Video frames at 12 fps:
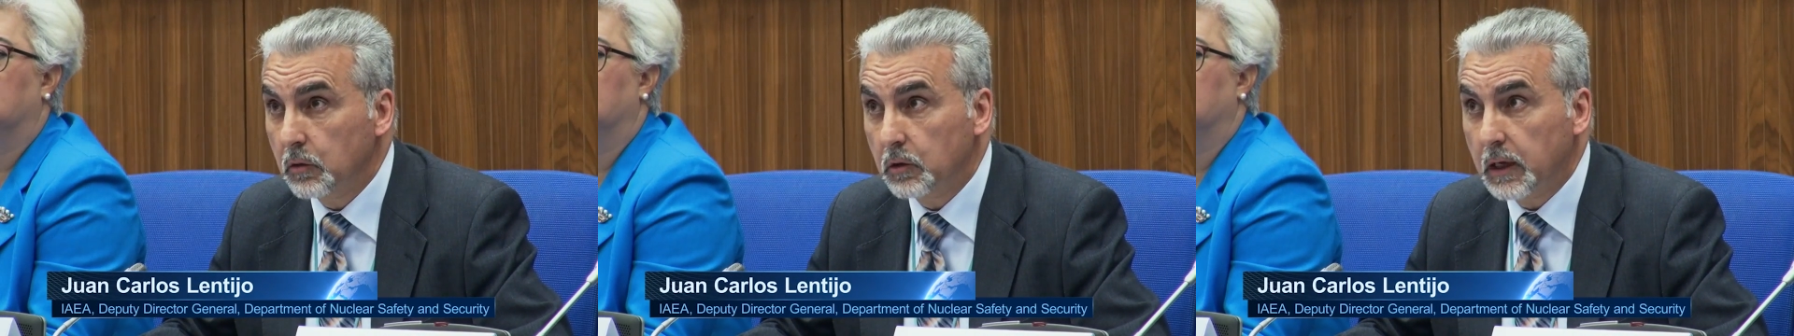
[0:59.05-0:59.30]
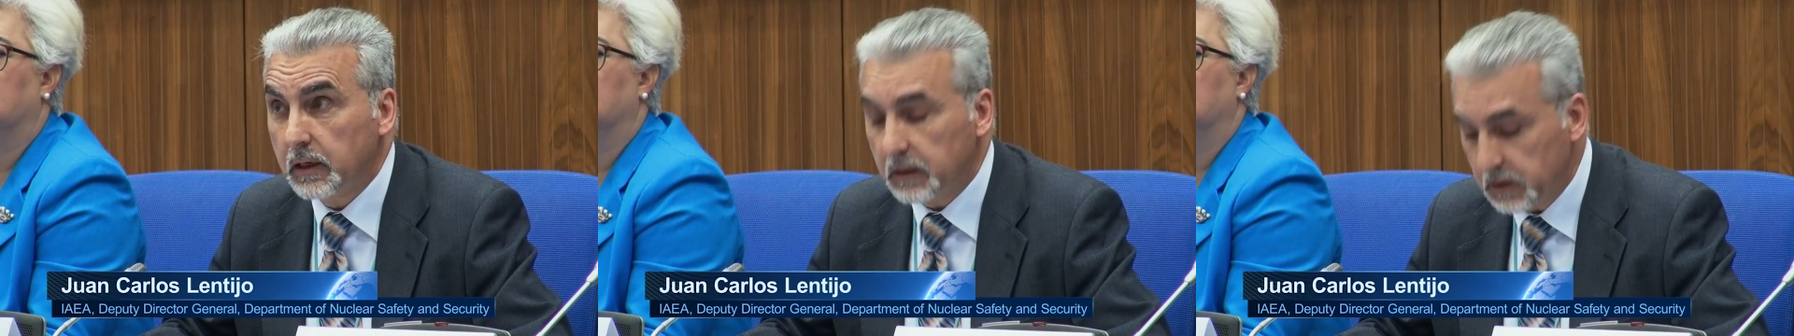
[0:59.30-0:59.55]
on
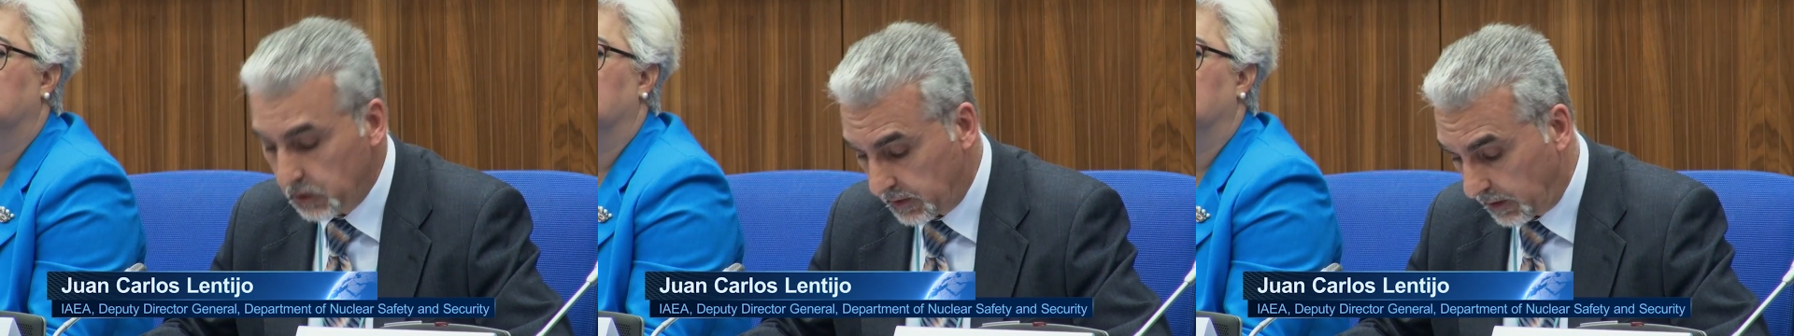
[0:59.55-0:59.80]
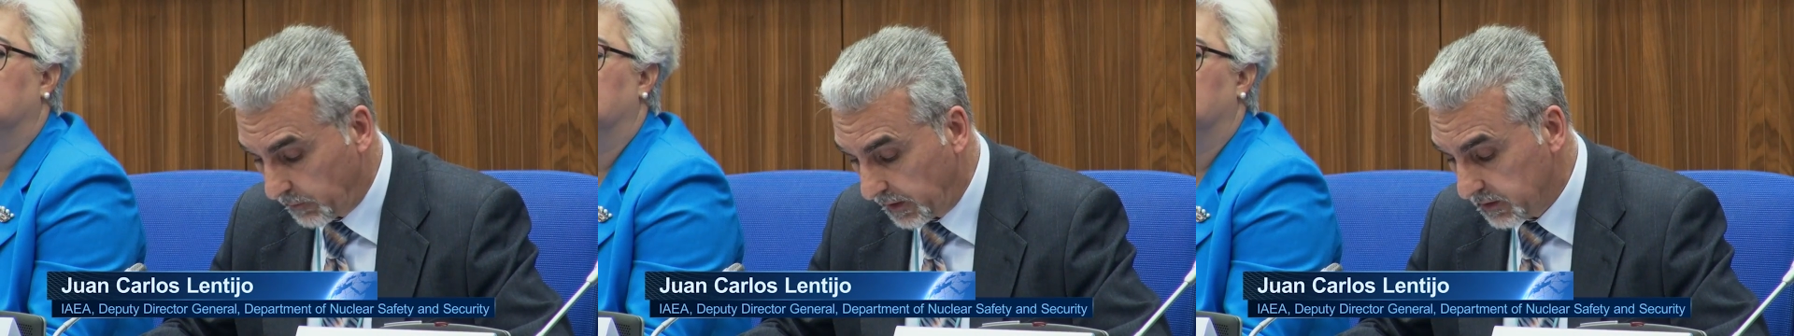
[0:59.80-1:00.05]
a
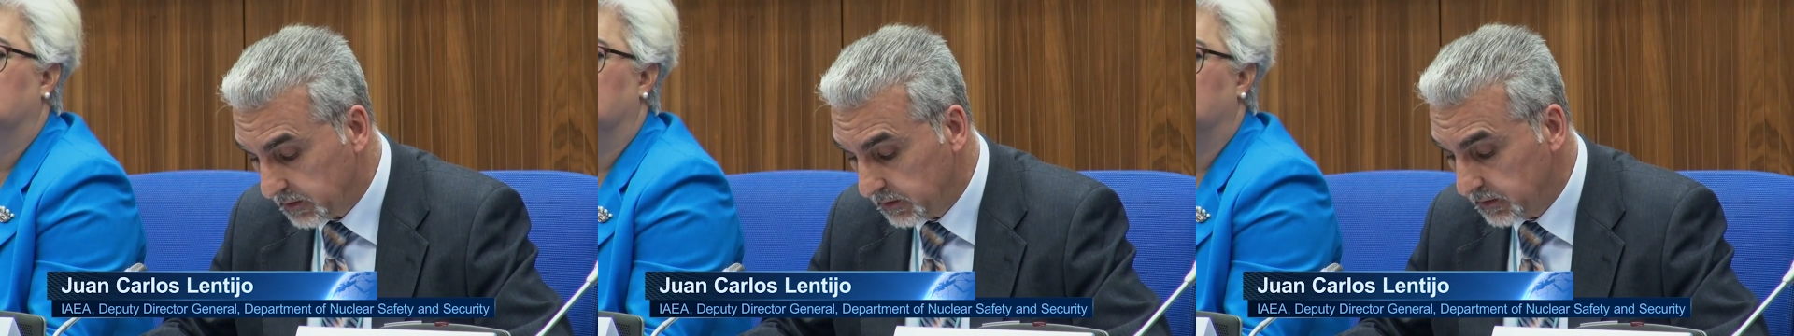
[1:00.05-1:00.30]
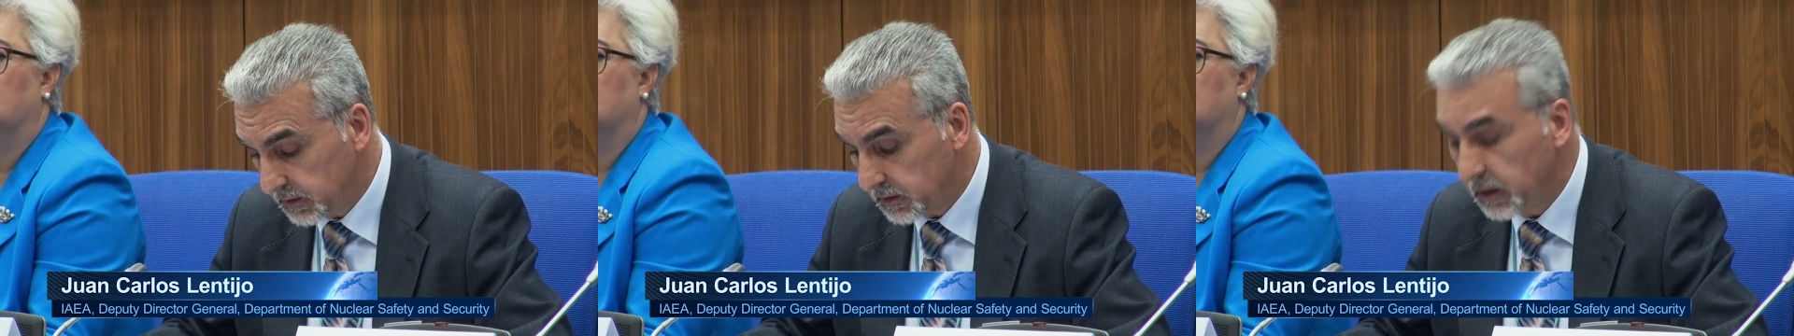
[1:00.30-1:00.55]
regional
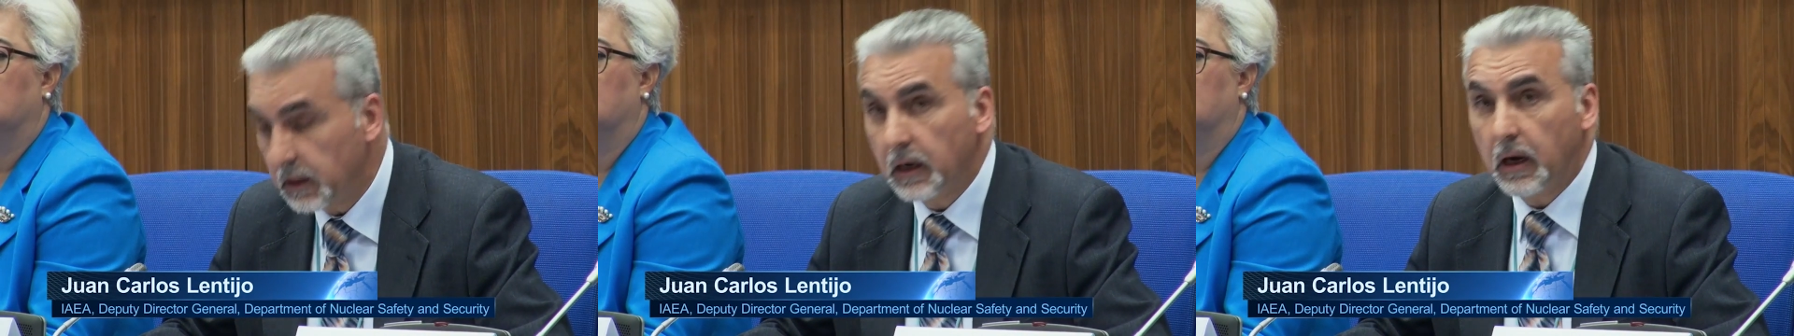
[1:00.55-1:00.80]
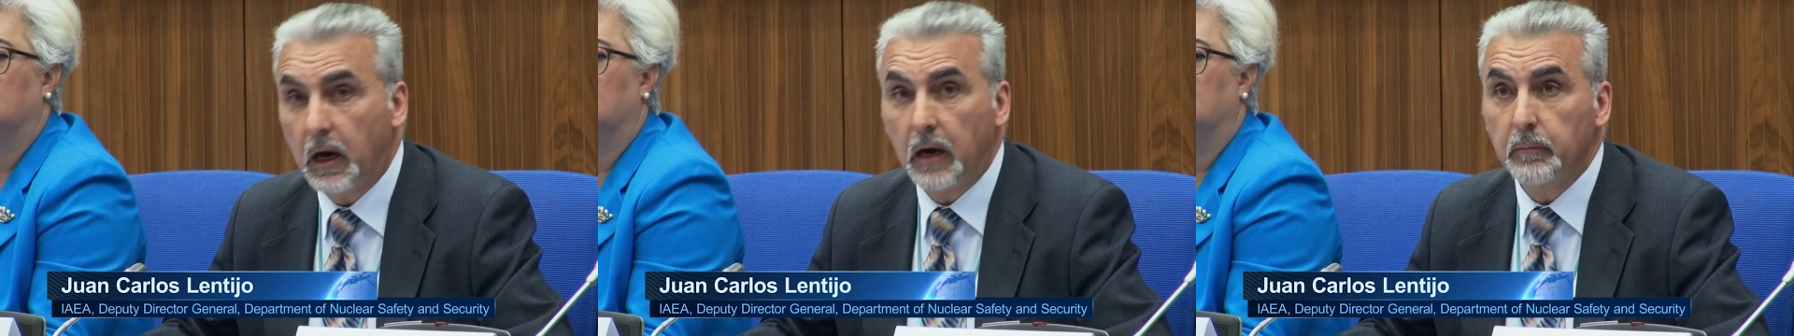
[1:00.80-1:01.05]
basis
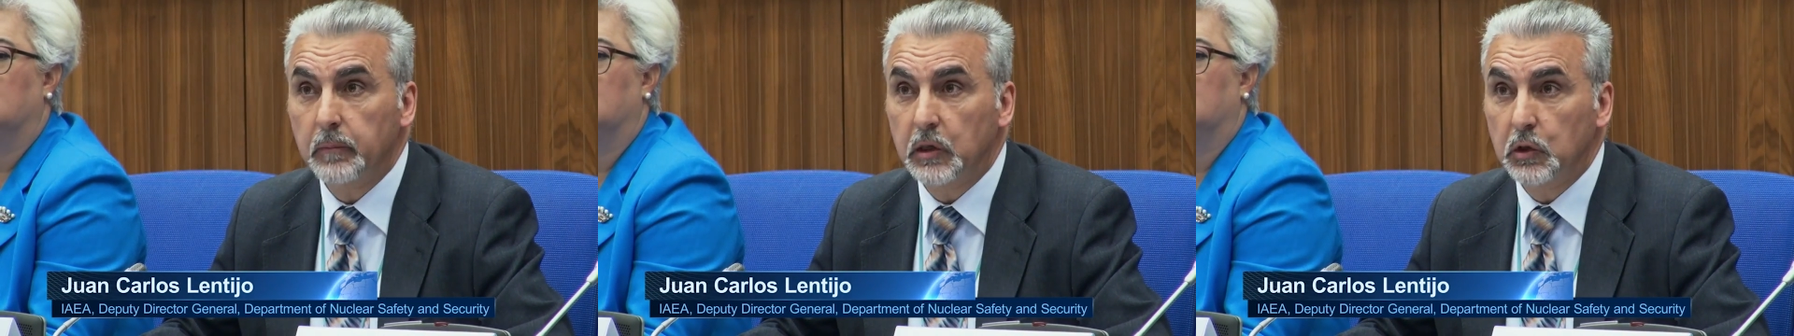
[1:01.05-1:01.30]
and